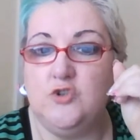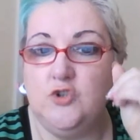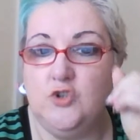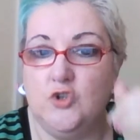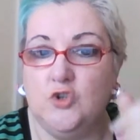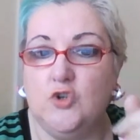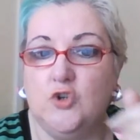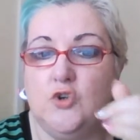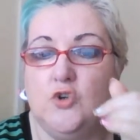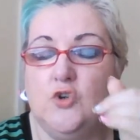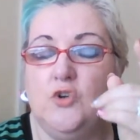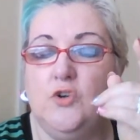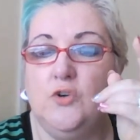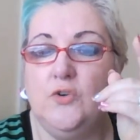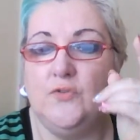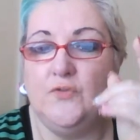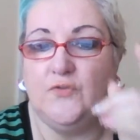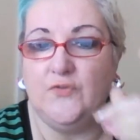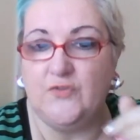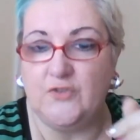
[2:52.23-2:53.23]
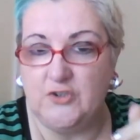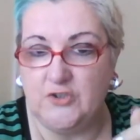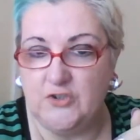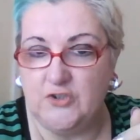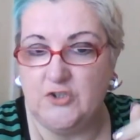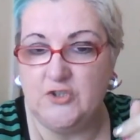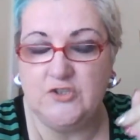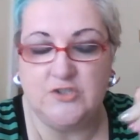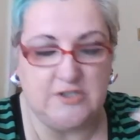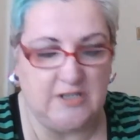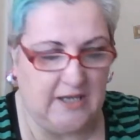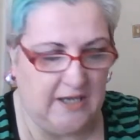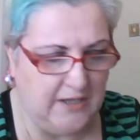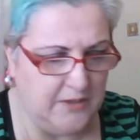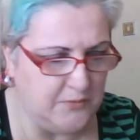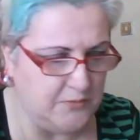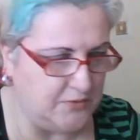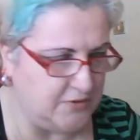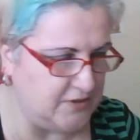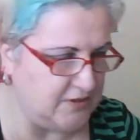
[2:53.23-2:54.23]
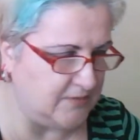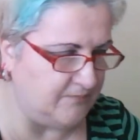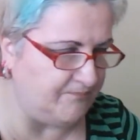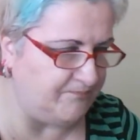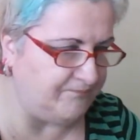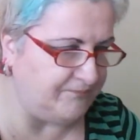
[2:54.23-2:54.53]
your first house.